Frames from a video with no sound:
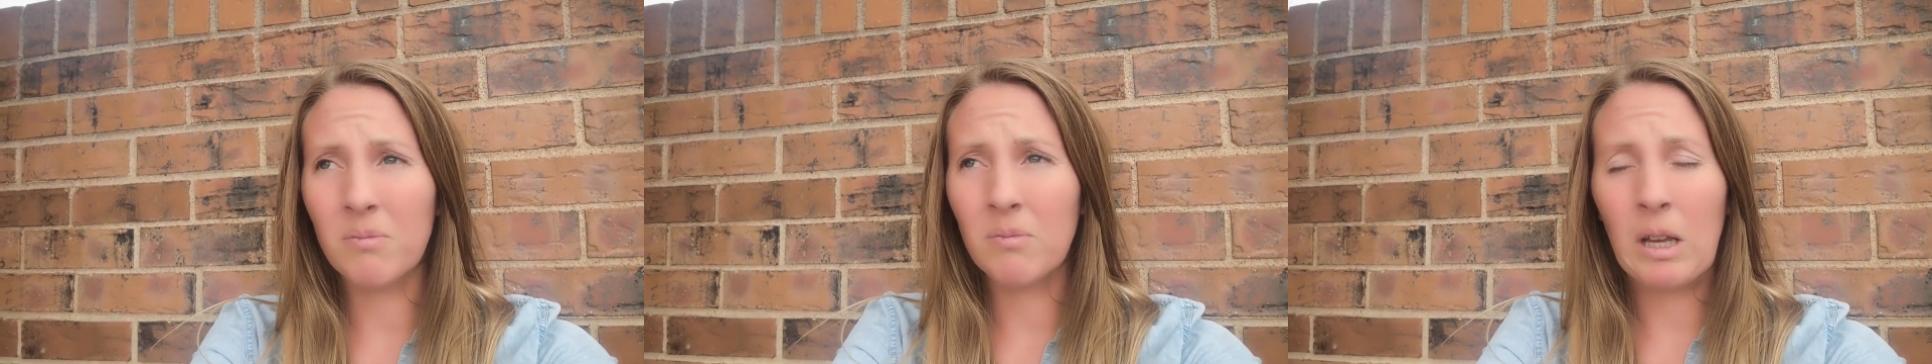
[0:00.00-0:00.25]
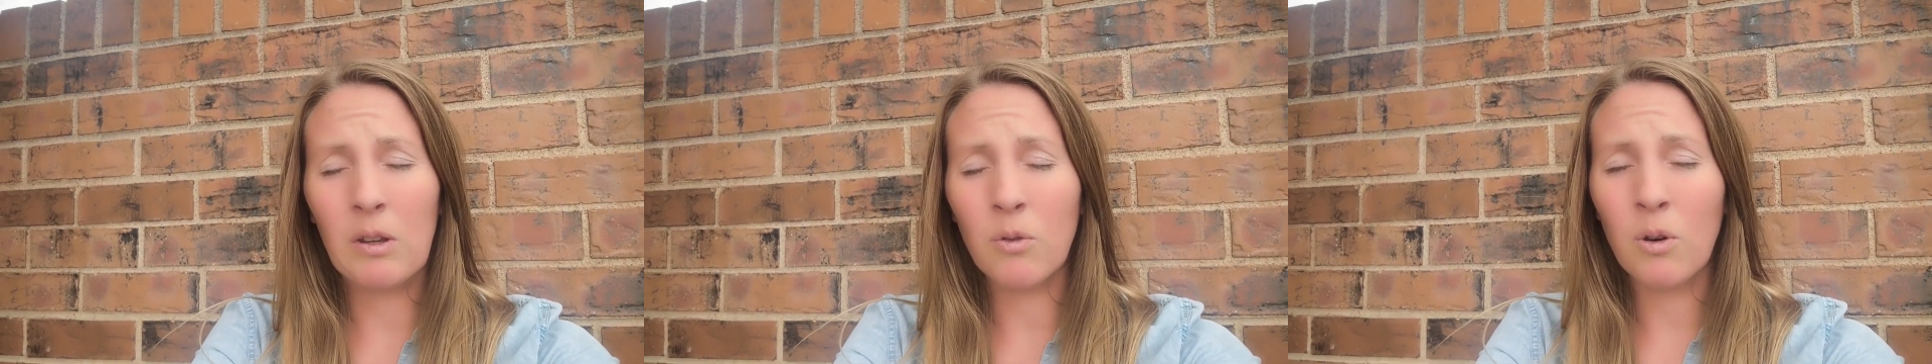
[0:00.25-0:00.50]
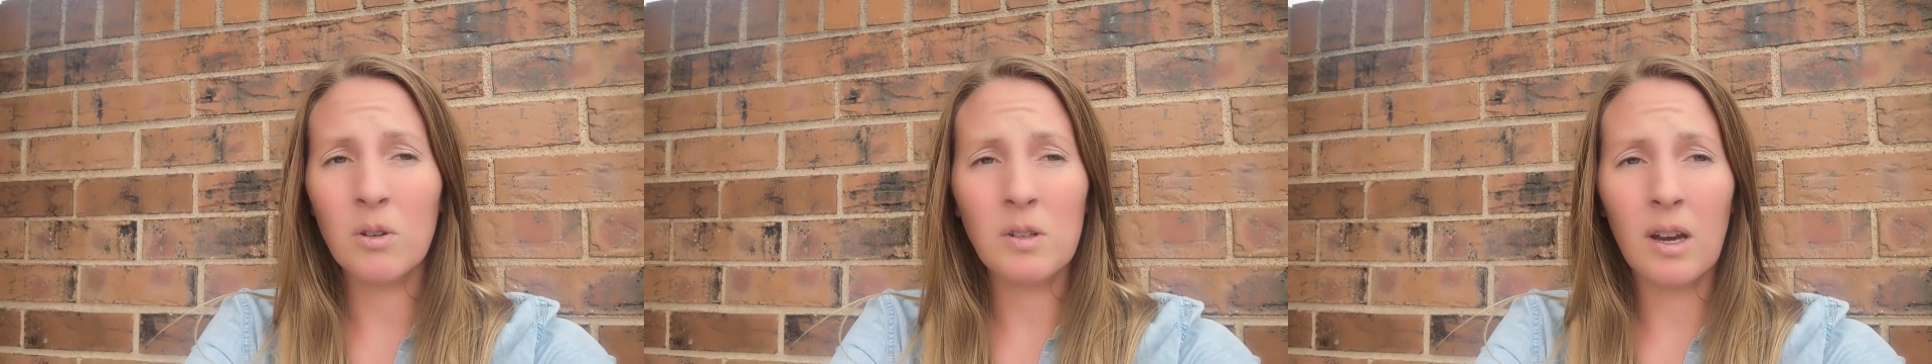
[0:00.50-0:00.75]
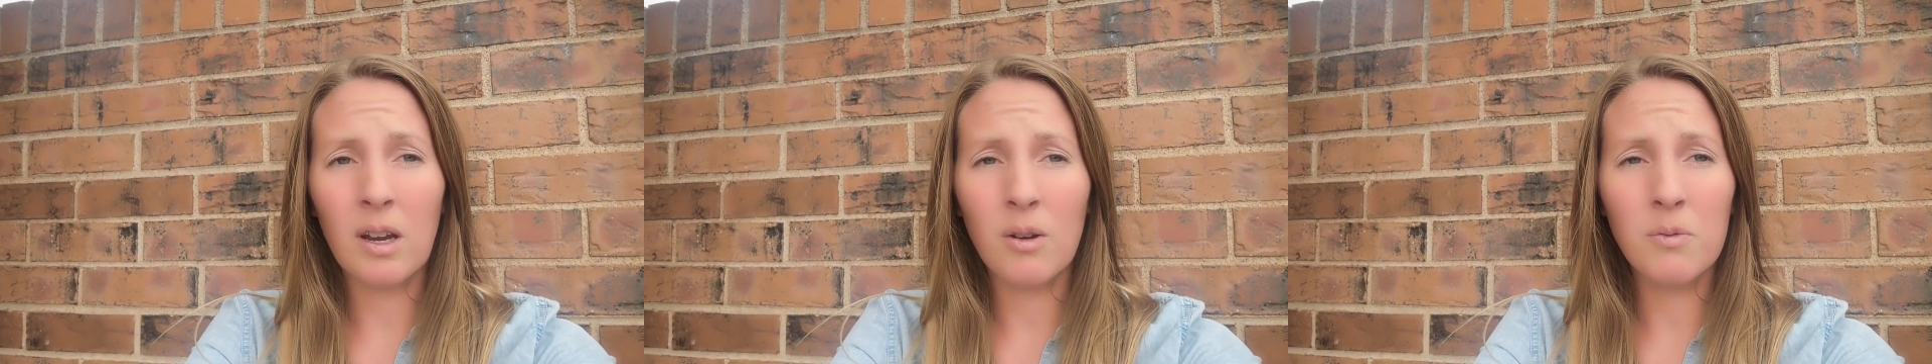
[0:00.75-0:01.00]
as far as
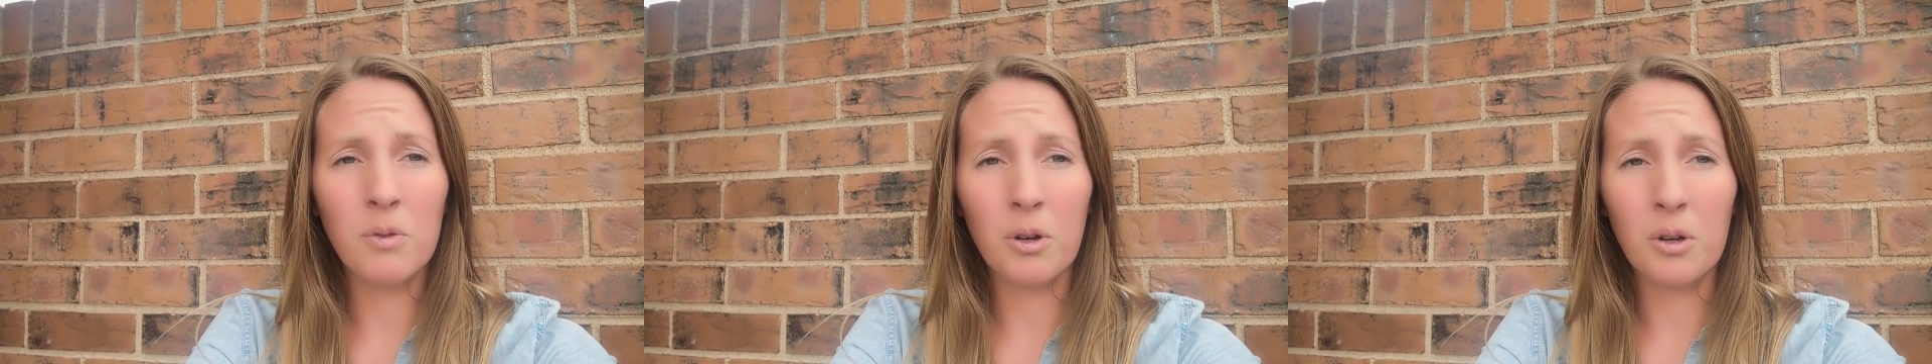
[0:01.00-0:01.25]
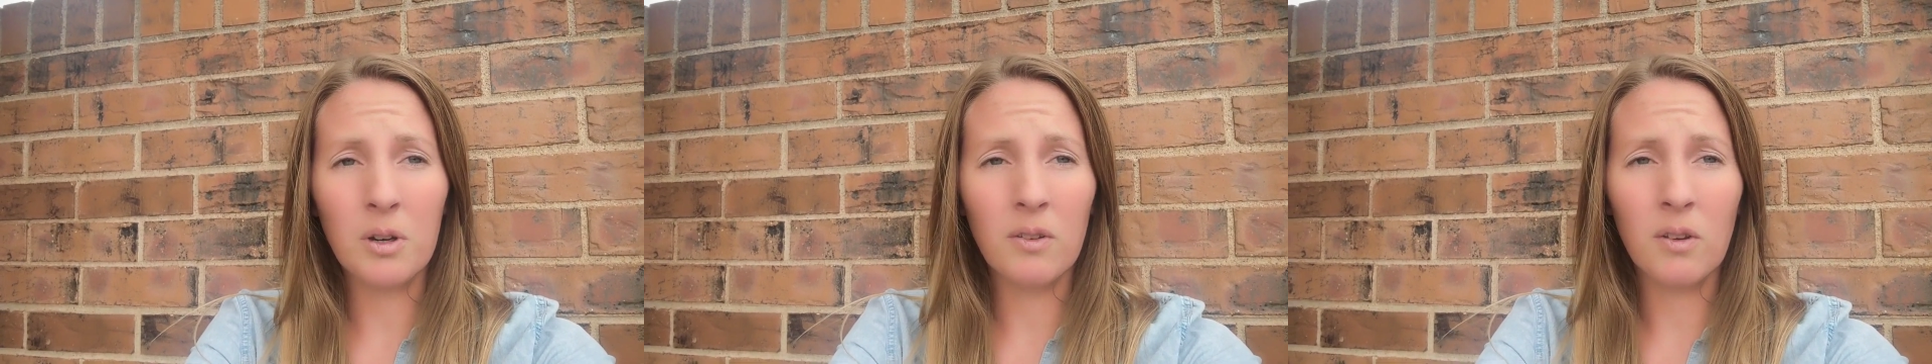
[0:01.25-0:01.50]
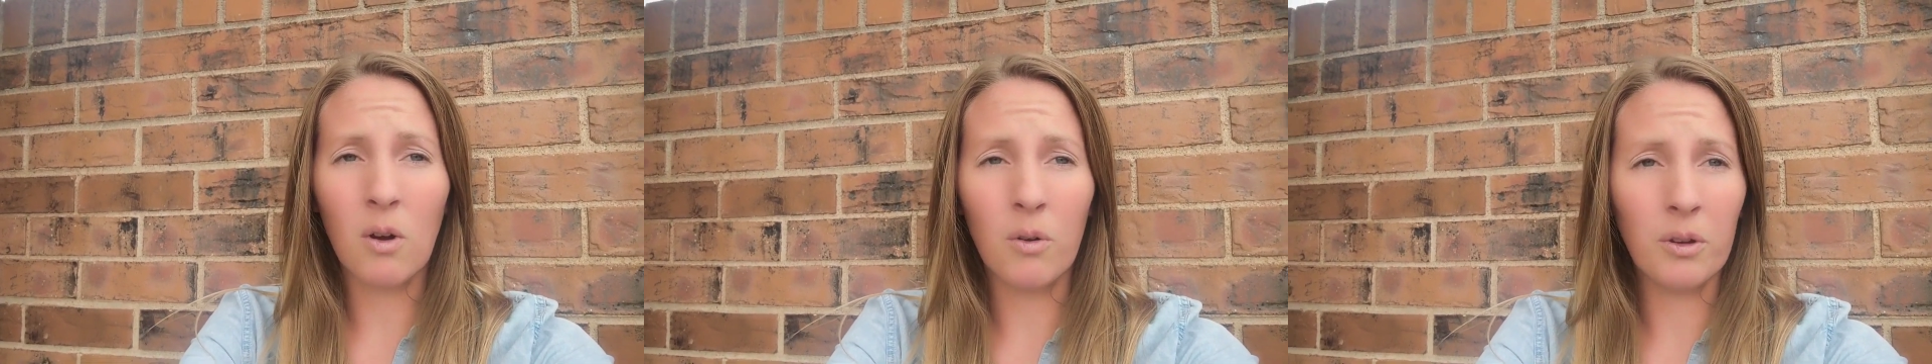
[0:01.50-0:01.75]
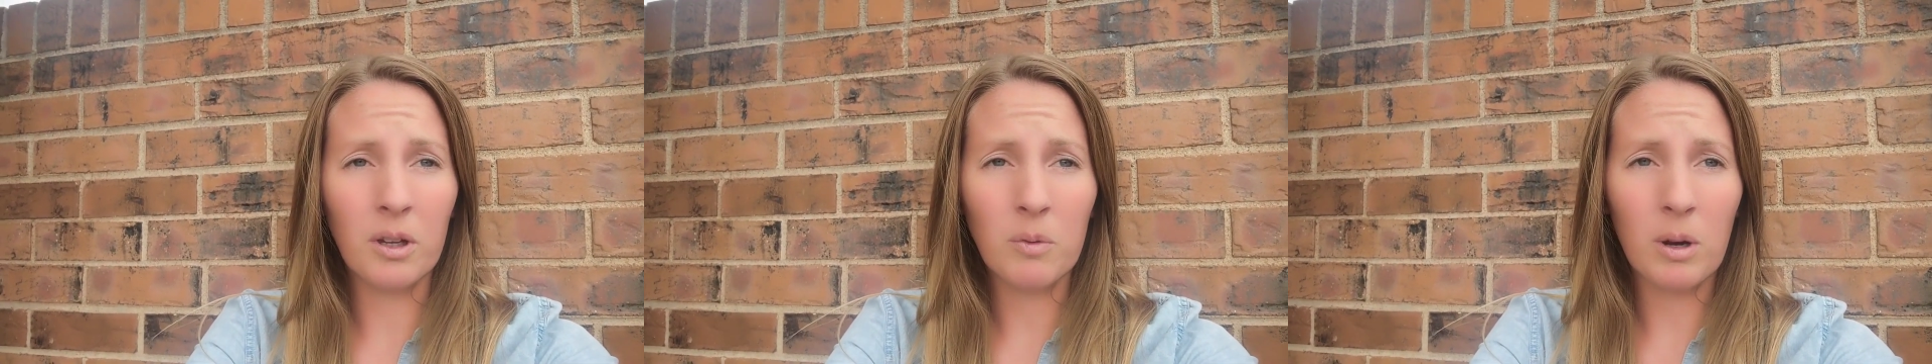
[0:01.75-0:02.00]
I have learned, it's the
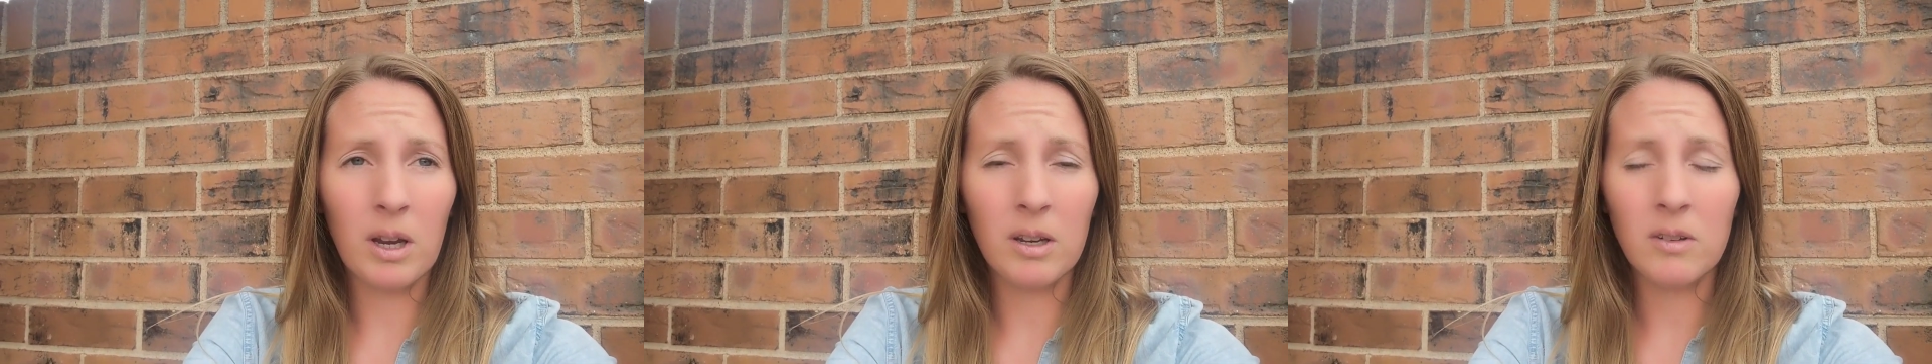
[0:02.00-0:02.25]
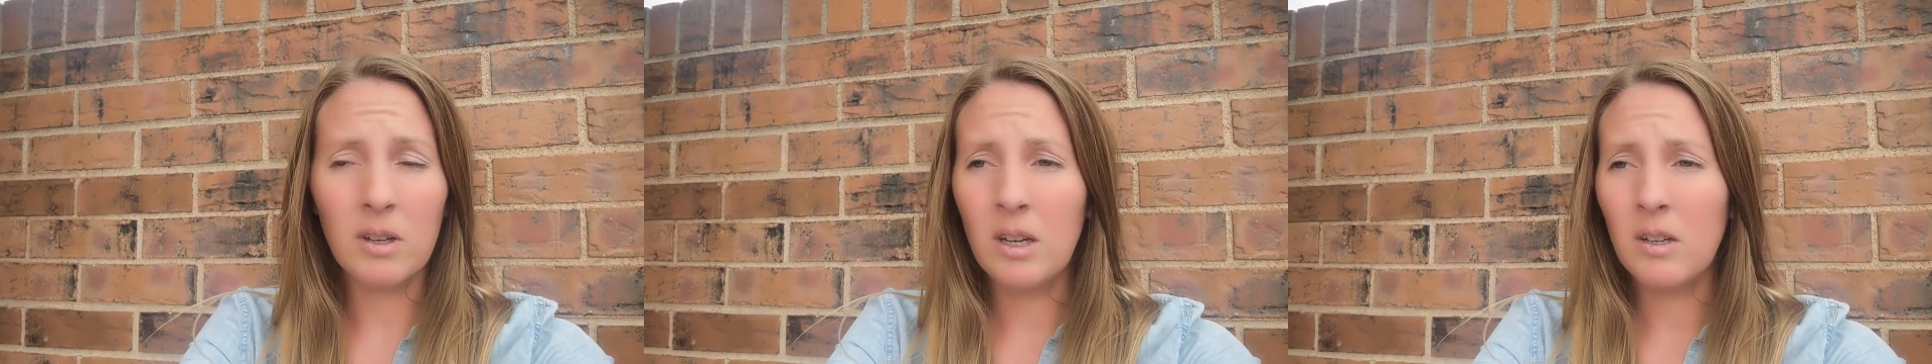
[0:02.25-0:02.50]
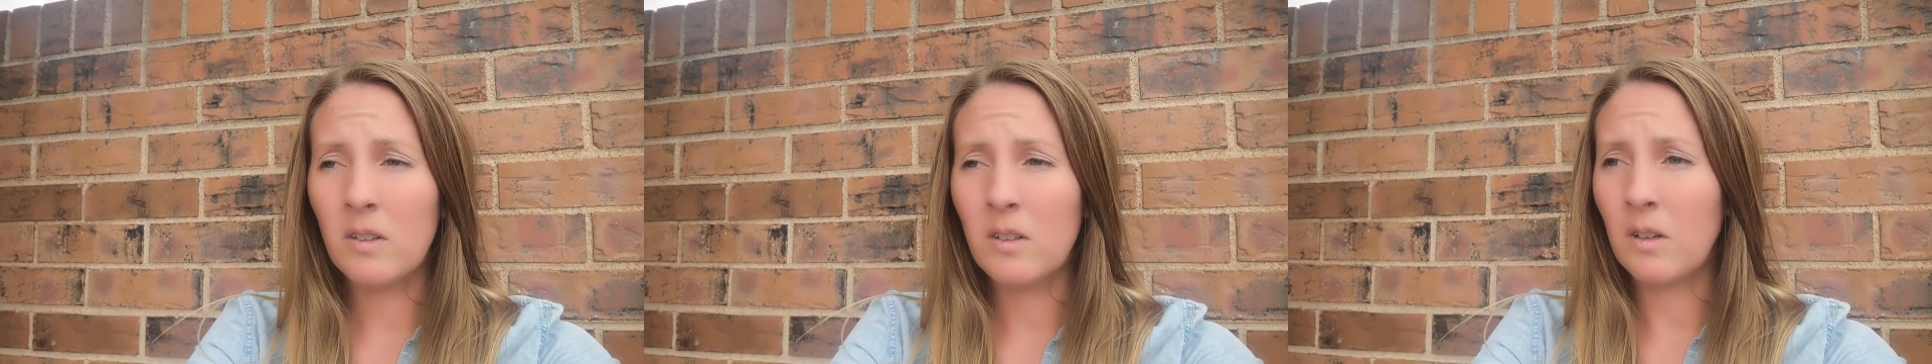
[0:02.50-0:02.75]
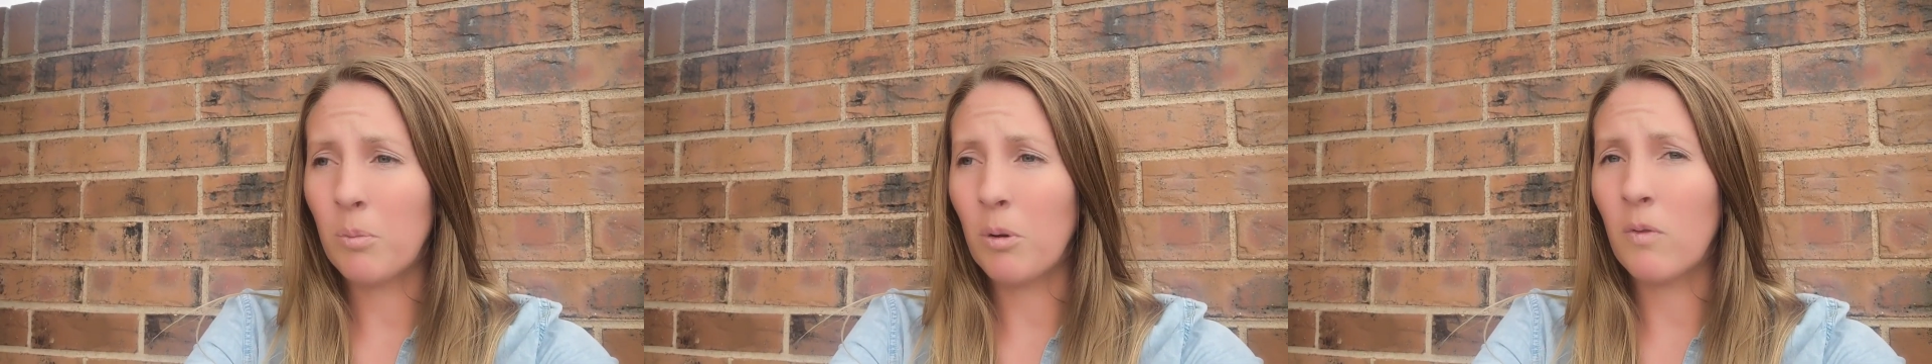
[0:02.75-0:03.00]
only way
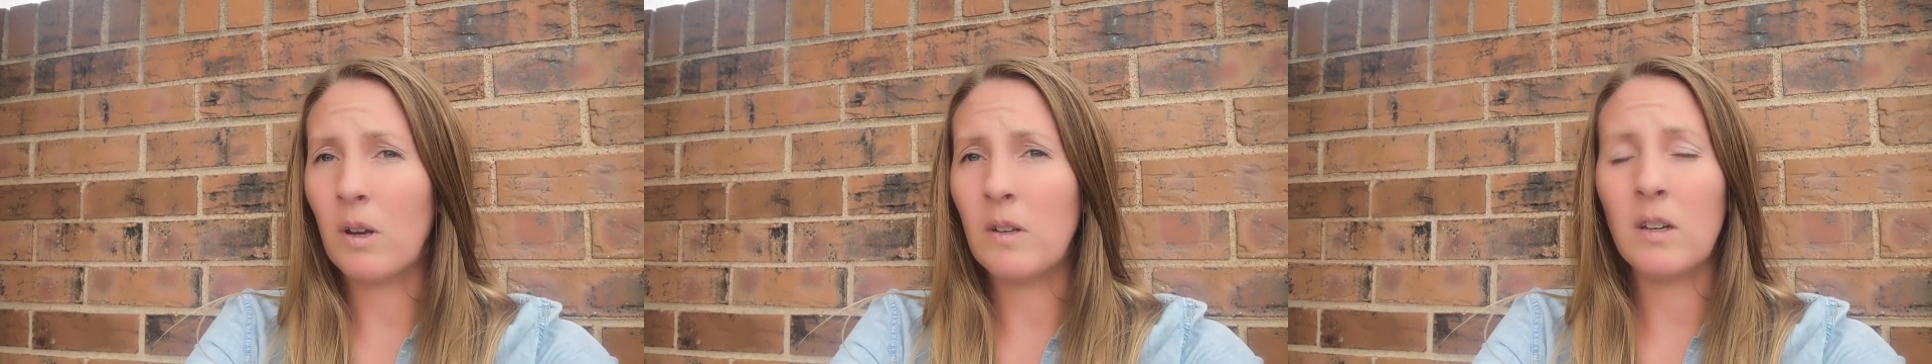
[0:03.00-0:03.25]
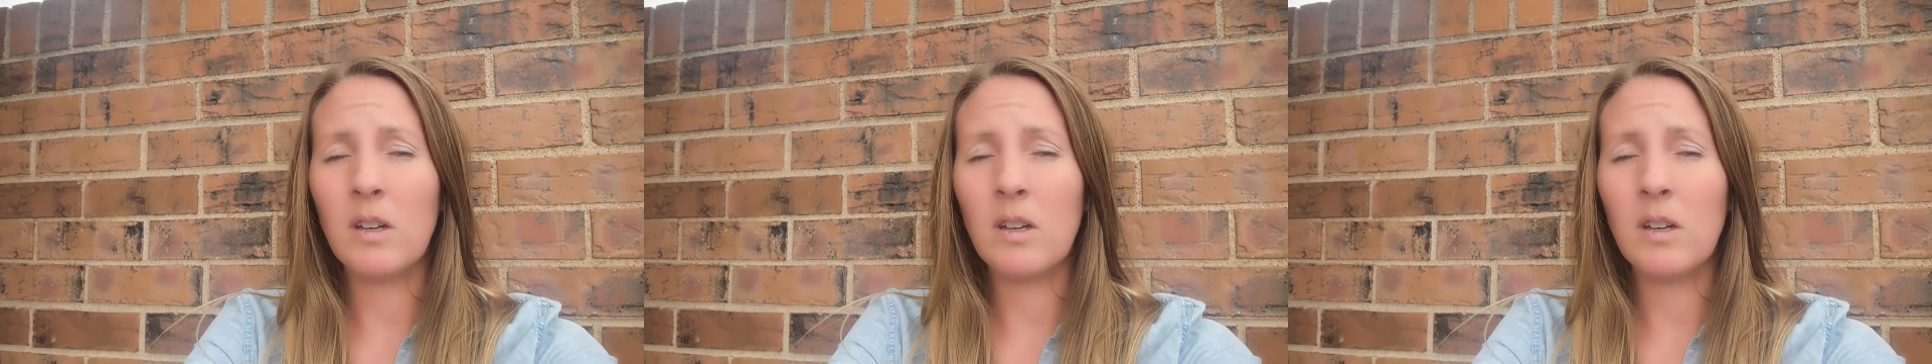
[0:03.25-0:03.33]
to prevent it.